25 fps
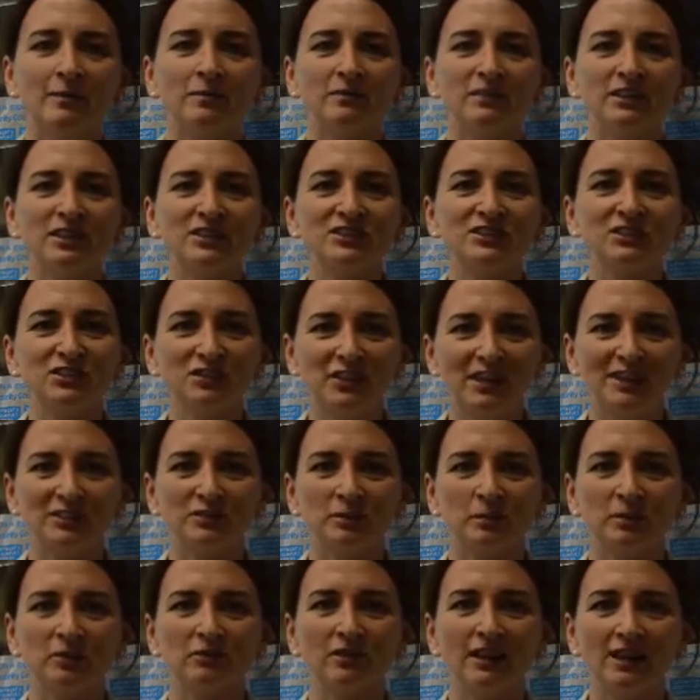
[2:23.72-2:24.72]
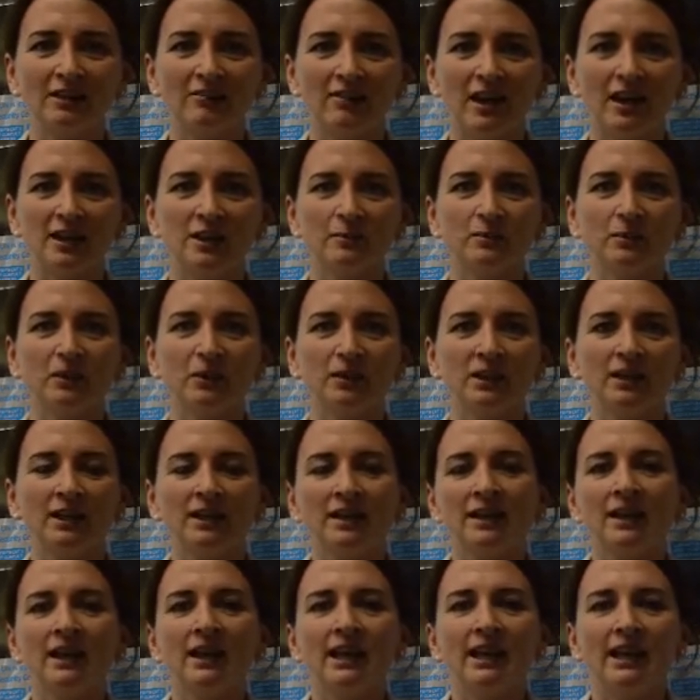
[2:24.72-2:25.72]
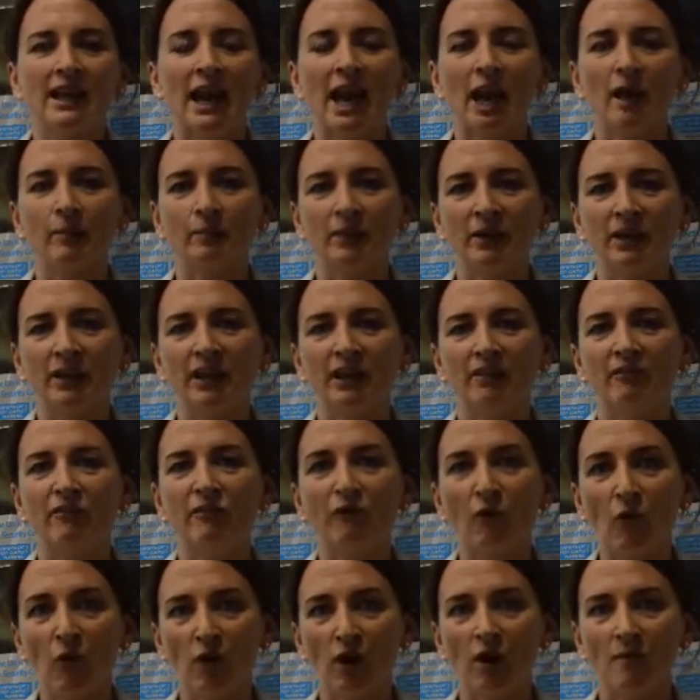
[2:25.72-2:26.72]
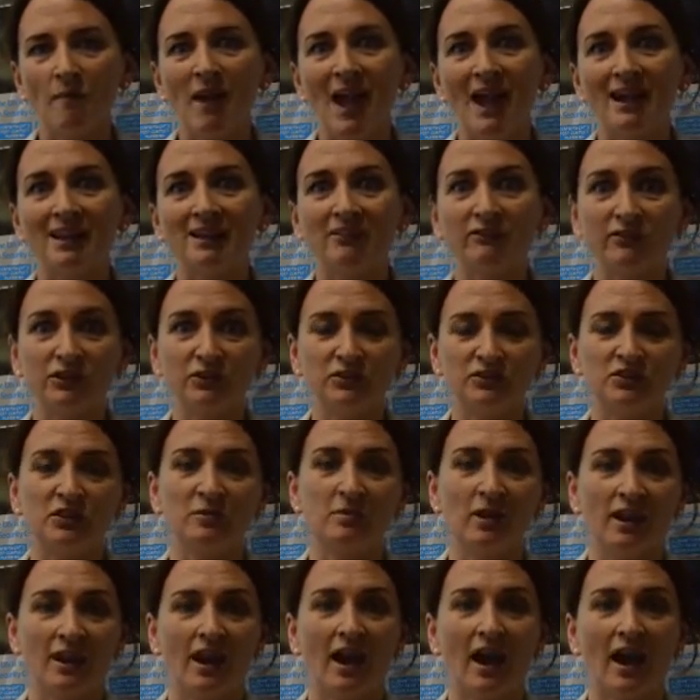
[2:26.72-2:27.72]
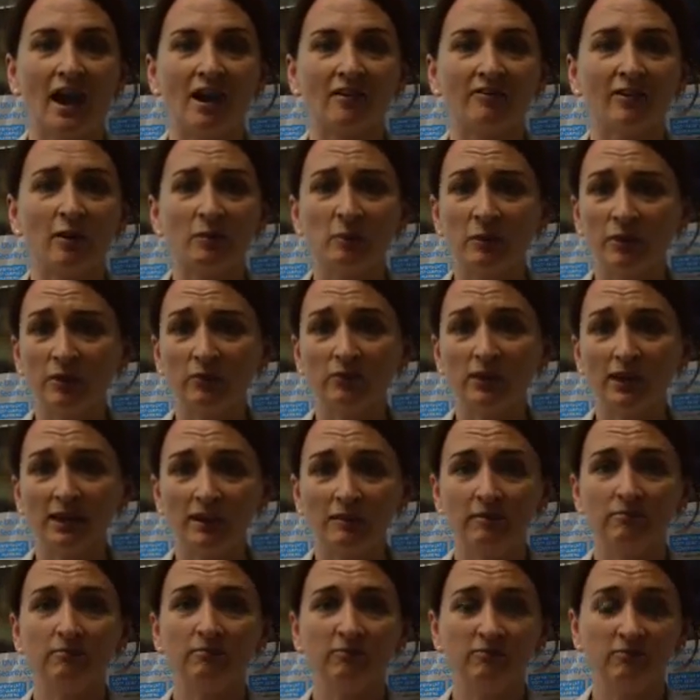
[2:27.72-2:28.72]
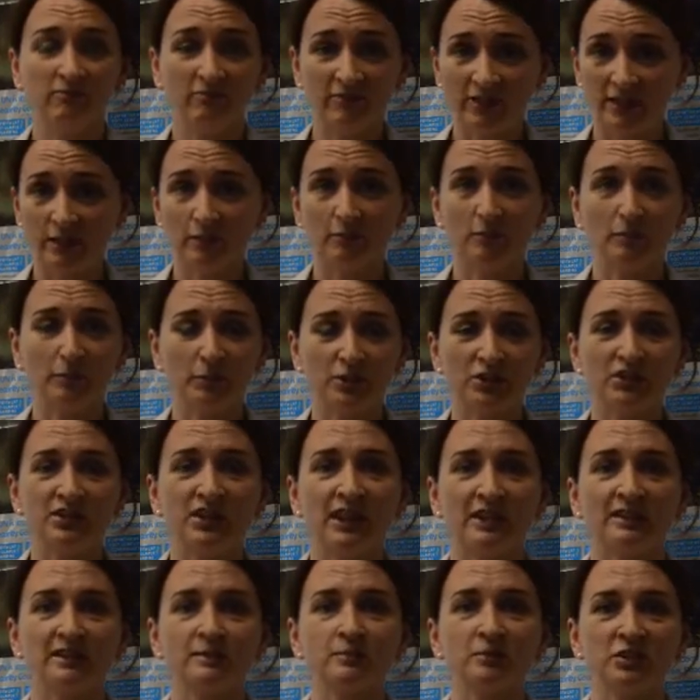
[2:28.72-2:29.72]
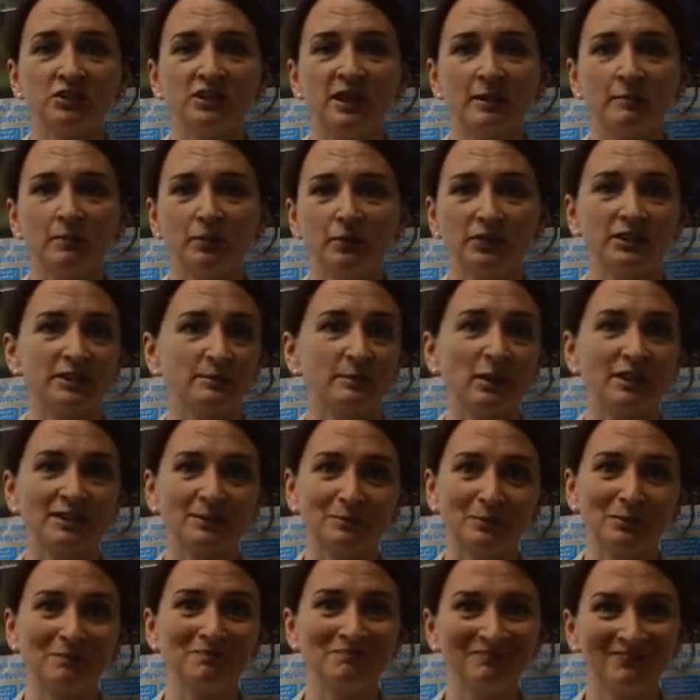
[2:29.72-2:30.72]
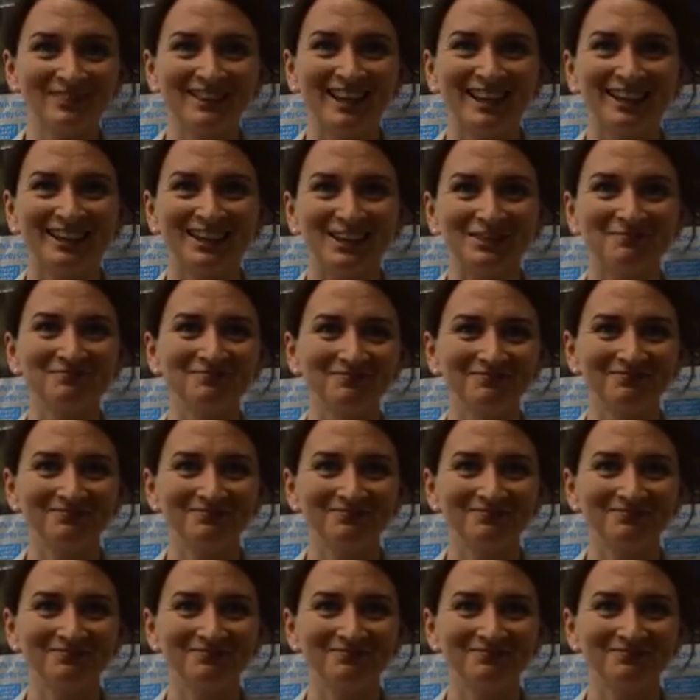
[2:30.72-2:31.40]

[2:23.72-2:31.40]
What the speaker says: These two things will be really valuable in helping inform any views you might have, and we'd really, really appreciate as much input as possible. Thank you.